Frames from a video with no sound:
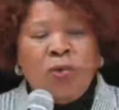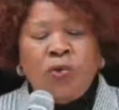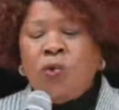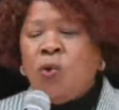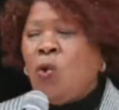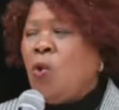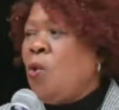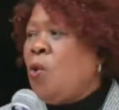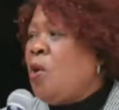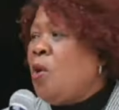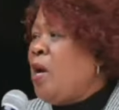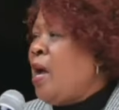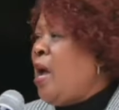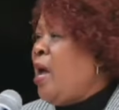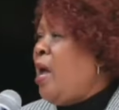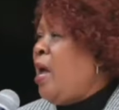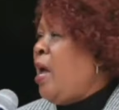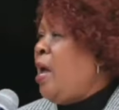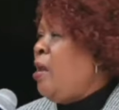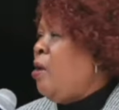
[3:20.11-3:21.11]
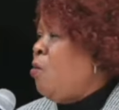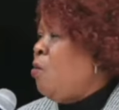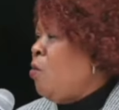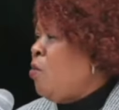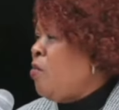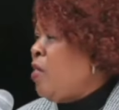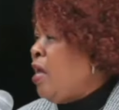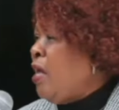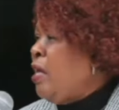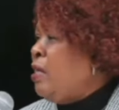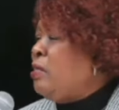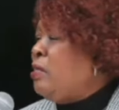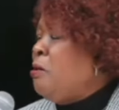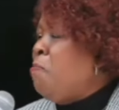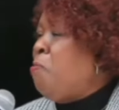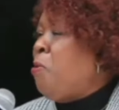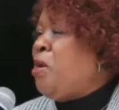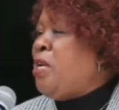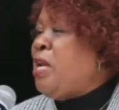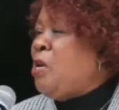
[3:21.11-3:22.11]
So I know that it's
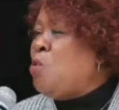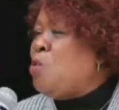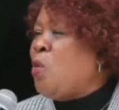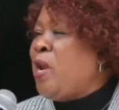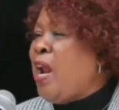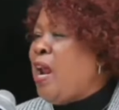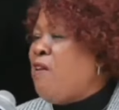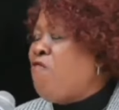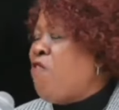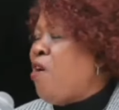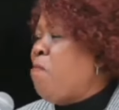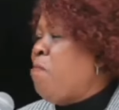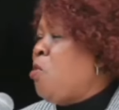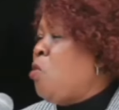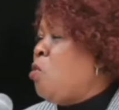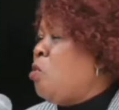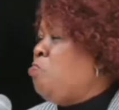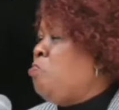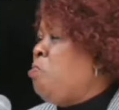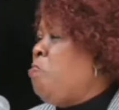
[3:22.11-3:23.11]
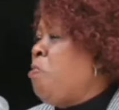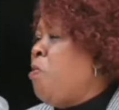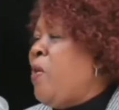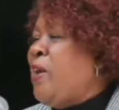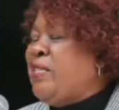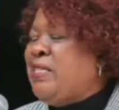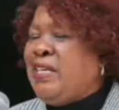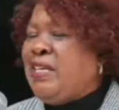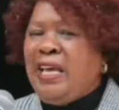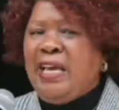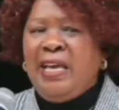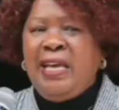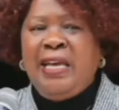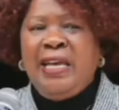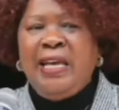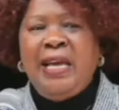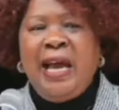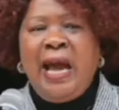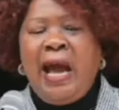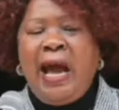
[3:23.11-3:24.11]
important to clarify because people are saying,